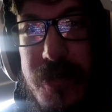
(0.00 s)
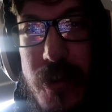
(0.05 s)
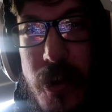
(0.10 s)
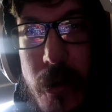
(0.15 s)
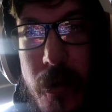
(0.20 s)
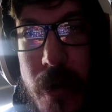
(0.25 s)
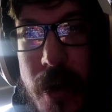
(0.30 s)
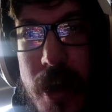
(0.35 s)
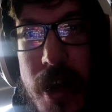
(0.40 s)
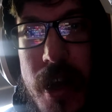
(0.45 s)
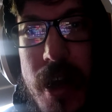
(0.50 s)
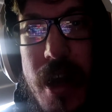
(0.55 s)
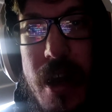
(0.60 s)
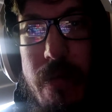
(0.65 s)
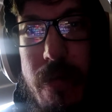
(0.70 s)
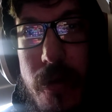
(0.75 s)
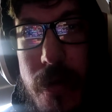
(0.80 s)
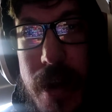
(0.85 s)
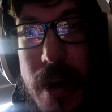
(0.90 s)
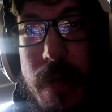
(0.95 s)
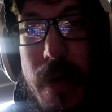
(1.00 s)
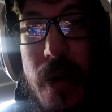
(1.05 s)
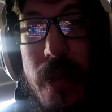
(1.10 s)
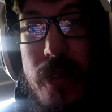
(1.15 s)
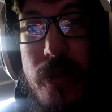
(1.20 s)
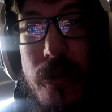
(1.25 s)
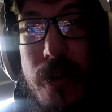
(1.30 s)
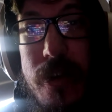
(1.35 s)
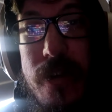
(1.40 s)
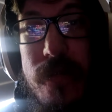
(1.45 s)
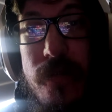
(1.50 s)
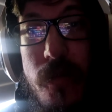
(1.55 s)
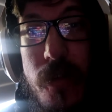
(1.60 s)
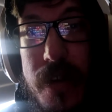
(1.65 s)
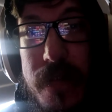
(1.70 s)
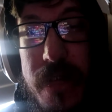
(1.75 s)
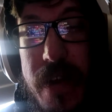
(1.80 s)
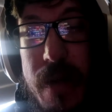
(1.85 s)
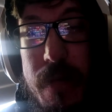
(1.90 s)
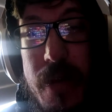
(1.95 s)
So I'll wait about 30 to
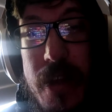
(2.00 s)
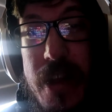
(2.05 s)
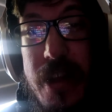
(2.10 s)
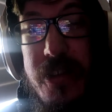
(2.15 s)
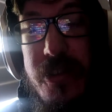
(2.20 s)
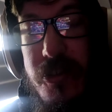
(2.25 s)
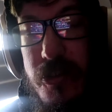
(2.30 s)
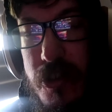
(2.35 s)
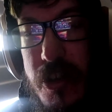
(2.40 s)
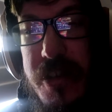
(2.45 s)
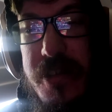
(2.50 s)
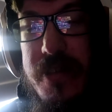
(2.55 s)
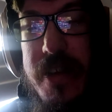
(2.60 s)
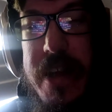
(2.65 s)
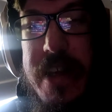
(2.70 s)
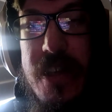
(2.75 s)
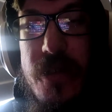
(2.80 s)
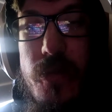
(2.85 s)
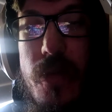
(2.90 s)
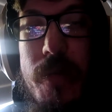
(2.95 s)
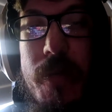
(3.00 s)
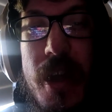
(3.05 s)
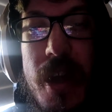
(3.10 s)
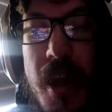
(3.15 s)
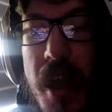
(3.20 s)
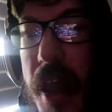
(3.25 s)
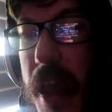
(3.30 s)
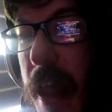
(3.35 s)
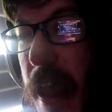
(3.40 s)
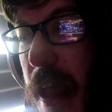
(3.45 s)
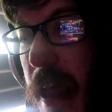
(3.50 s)
45 minutes, just like swimming,